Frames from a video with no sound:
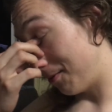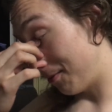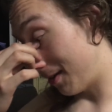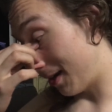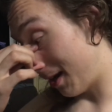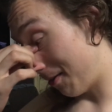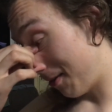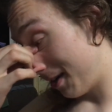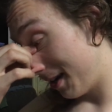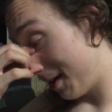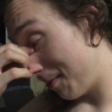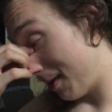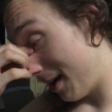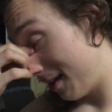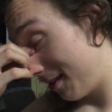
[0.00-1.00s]
What I want to
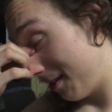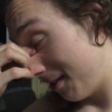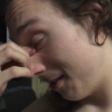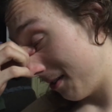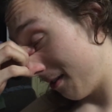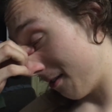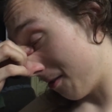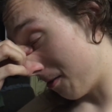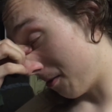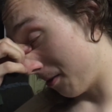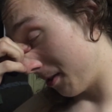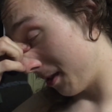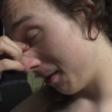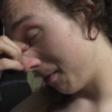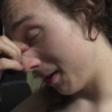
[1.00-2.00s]
get back to is the whole
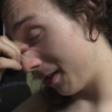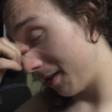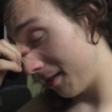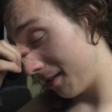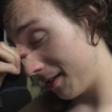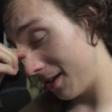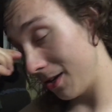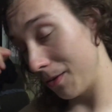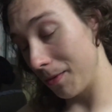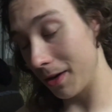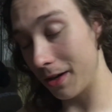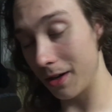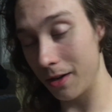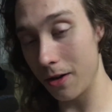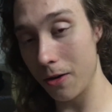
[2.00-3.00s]
thing with Kubrick
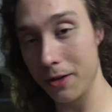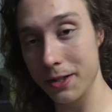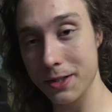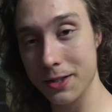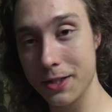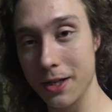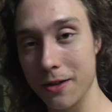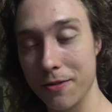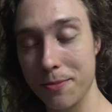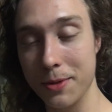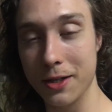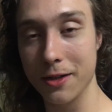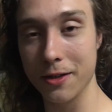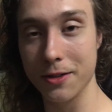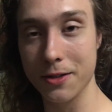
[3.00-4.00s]
encoding stuff,
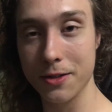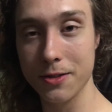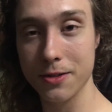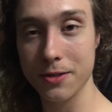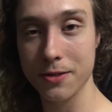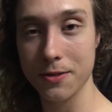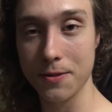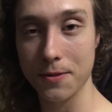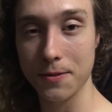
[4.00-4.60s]
because